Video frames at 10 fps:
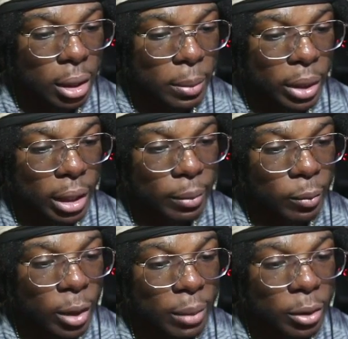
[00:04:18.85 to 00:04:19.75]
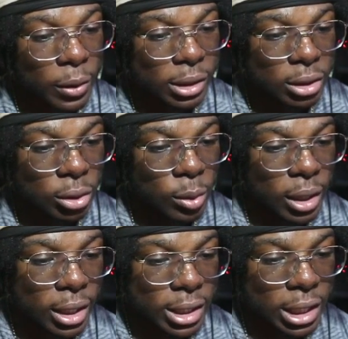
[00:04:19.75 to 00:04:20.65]
But what I'm going to do here
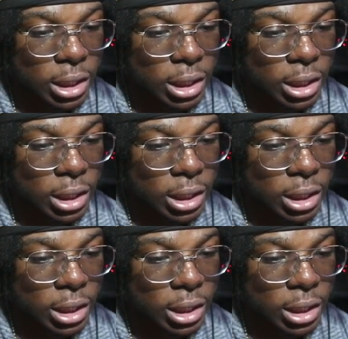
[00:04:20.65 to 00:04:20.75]
is actually